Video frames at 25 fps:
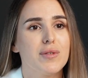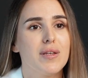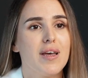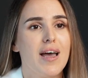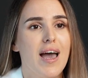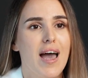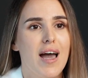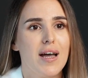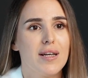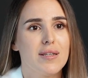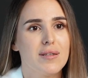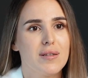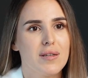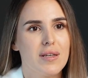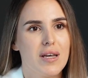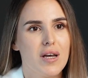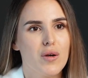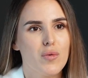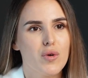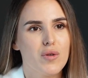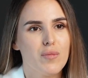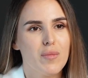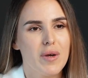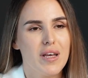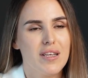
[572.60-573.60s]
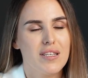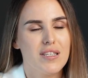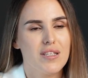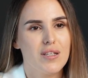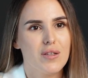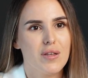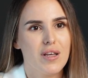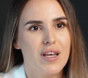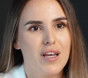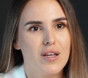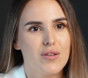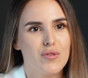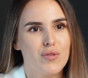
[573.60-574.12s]
Yeah, it would
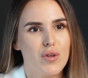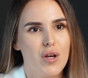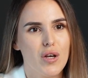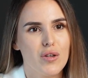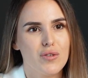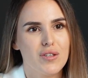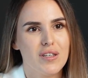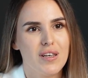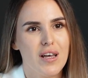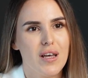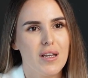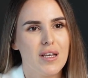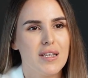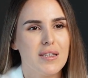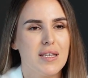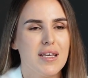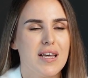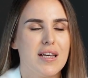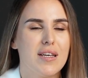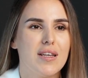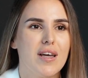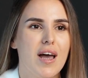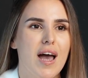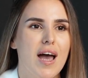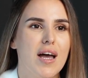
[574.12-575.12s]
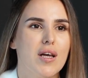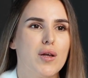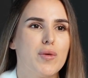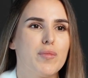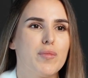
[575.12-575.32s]
basically involve selling the entire